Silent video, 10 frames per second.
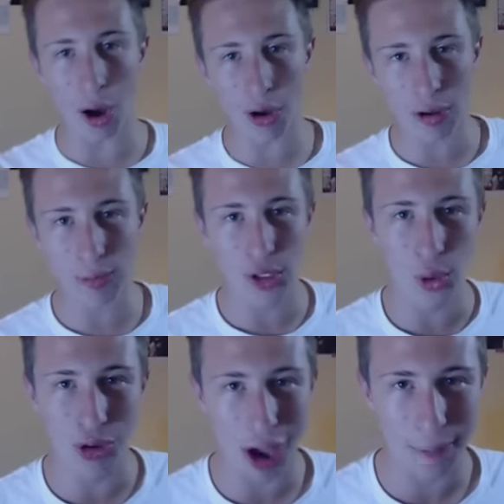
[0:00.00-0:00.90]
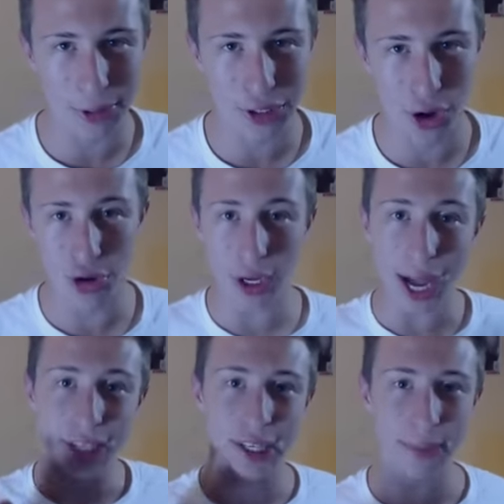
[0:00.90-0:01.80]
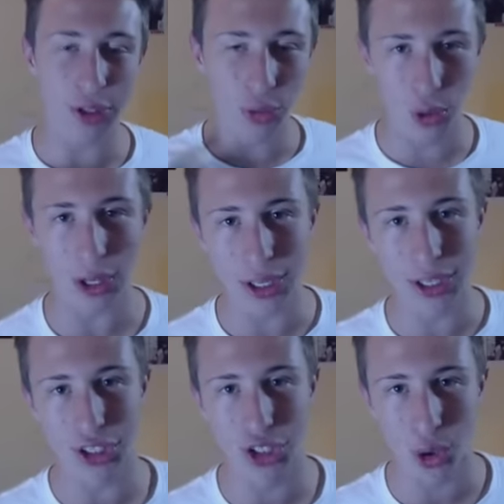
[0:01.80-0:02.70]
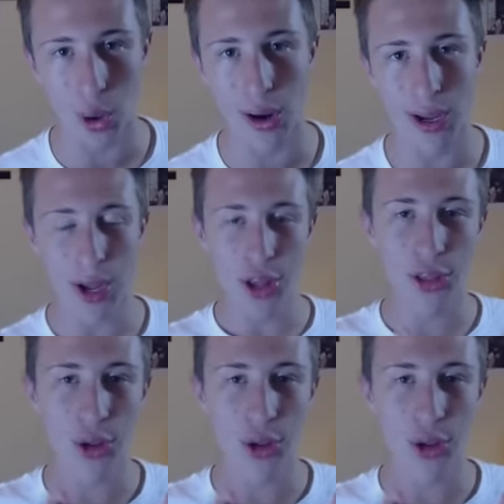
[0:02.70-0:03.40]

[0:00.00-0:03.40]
Welcome to a new episode. You guys seem to really enjoy